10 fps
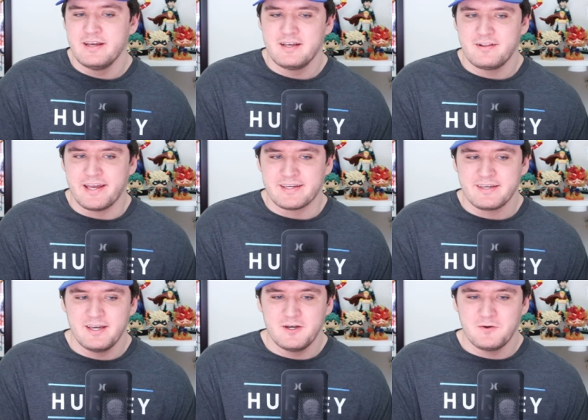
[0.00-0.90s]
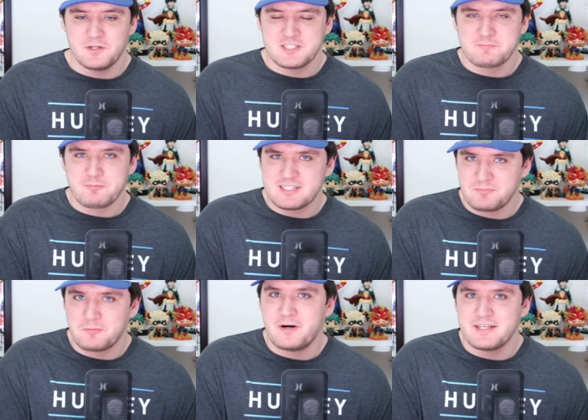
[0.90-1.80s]
Like, let's spread some
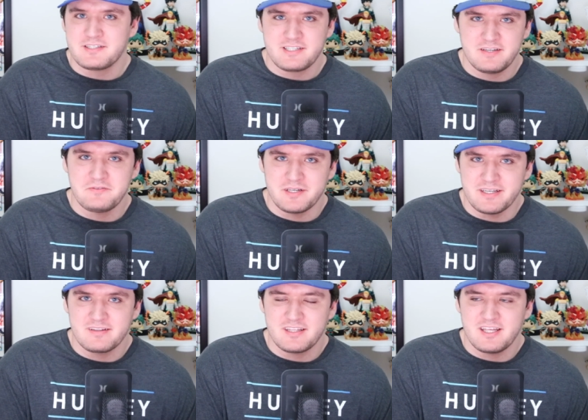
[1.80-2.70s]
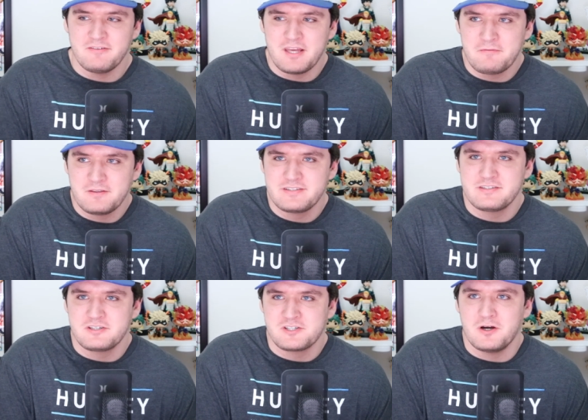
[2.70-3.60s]
more positivity. If if this is
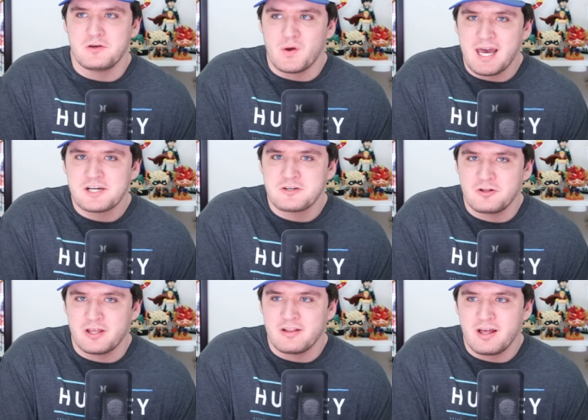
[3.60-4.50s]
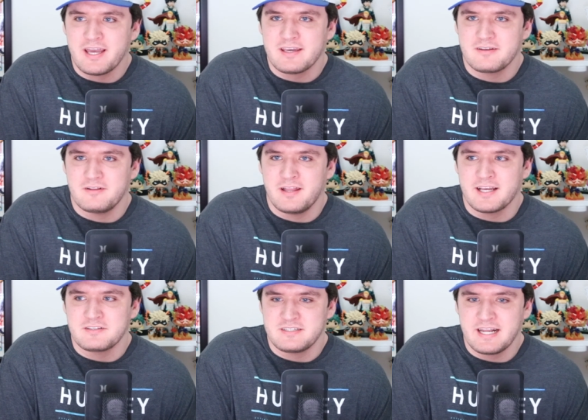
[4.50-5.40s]
a show you actually like, like
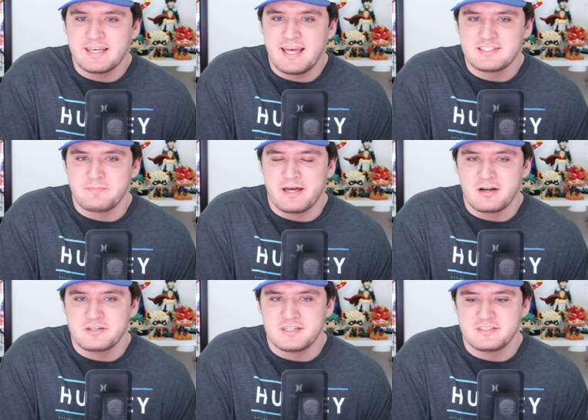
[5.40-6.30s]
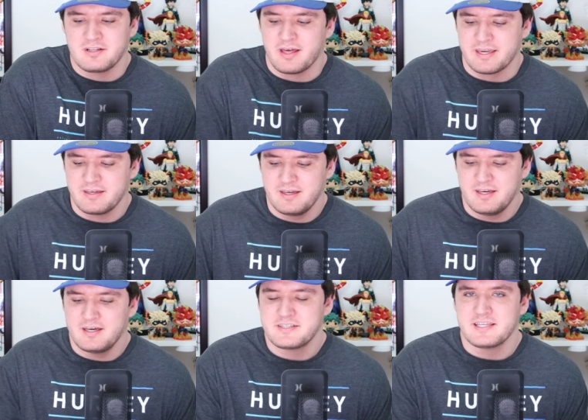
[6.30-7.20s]
dedicate some energy to like
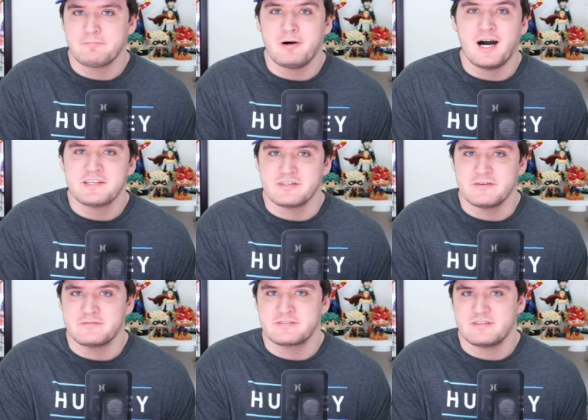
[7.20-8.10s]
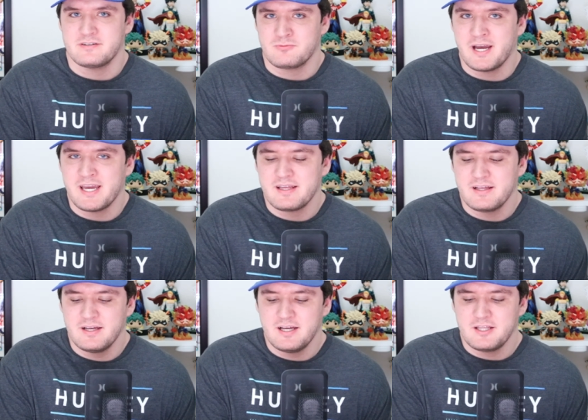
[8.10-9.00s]
saying the positives, right?
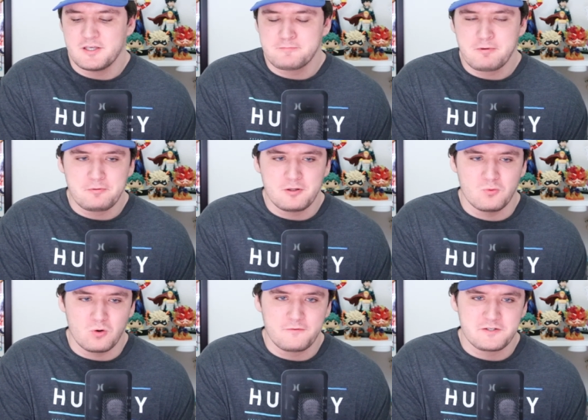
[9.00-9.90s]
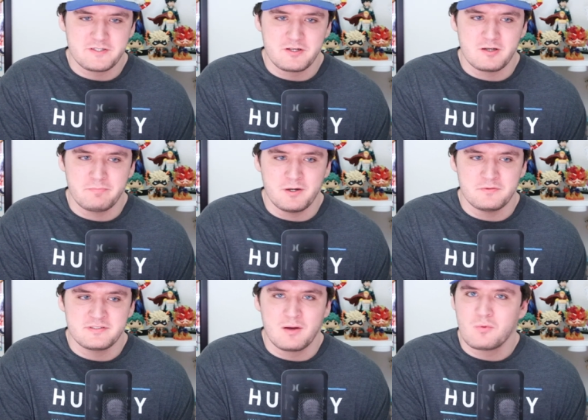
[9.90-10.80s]
These people who work for Studio
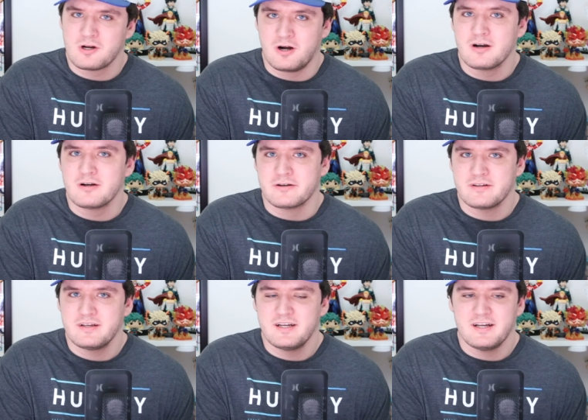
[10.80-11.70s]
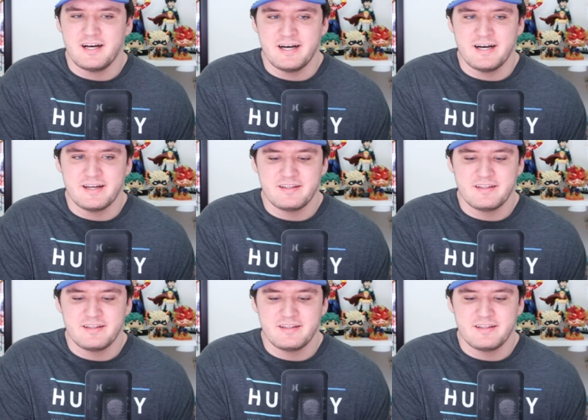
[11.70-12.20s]
Bones, they work hard. Uh,